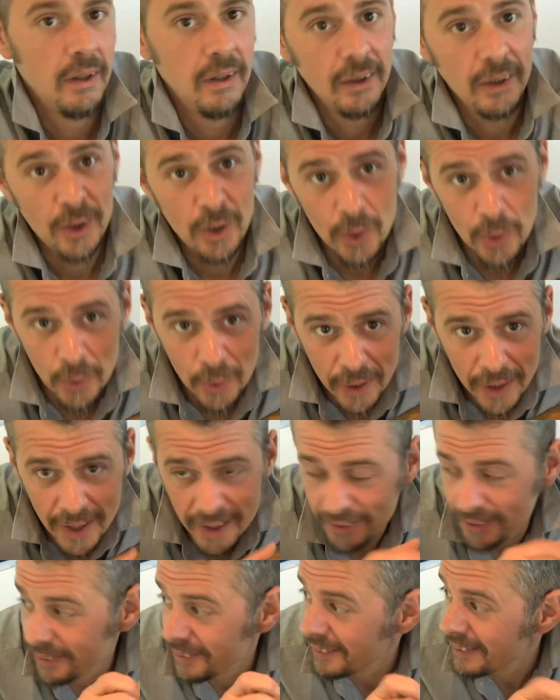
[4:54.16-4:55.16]

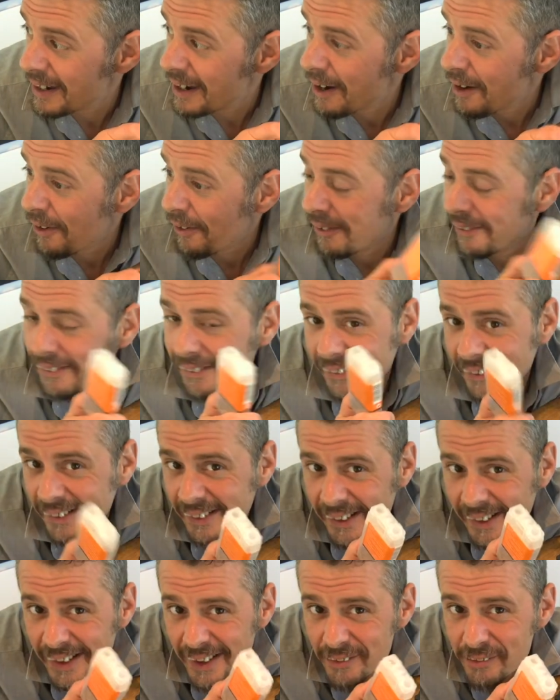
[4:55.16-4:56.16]
Coriander. Now,
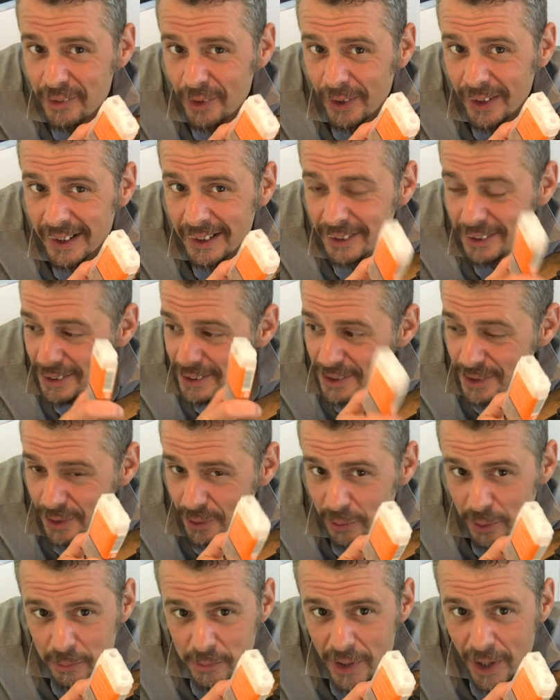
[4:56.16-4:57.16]
if you're English, you know
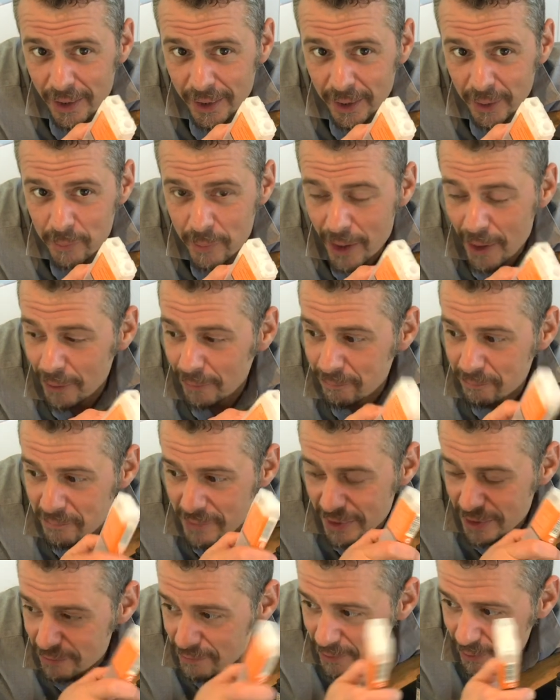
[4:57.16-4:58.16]
what I'm talking about. And
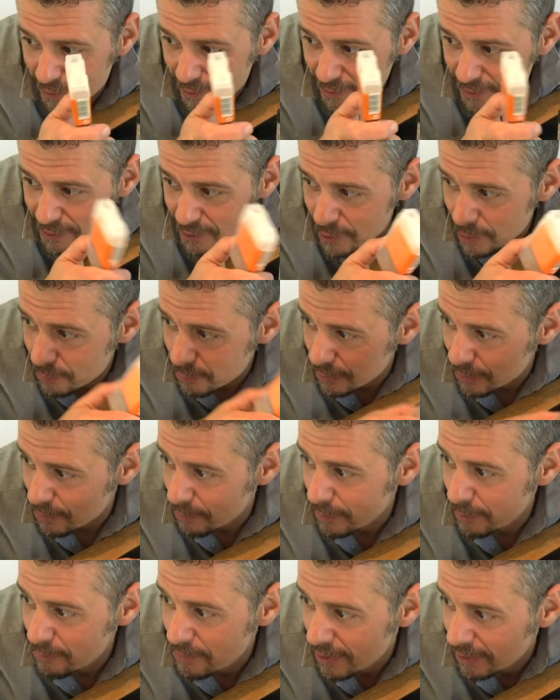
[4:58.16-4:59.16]
if you're in Europe, you know what
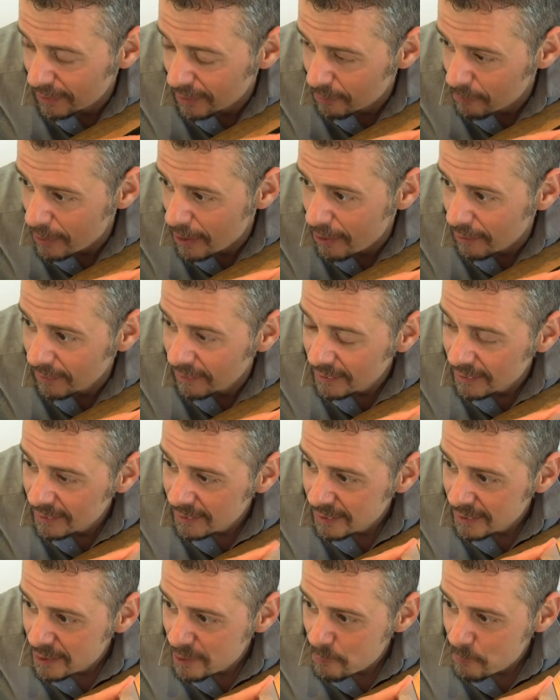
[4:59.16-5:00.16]
I'm talking about.
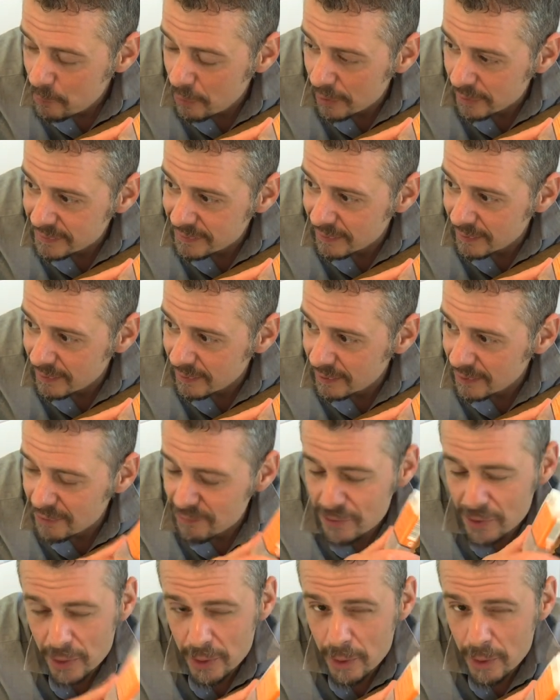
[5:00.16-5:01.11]
But if you're in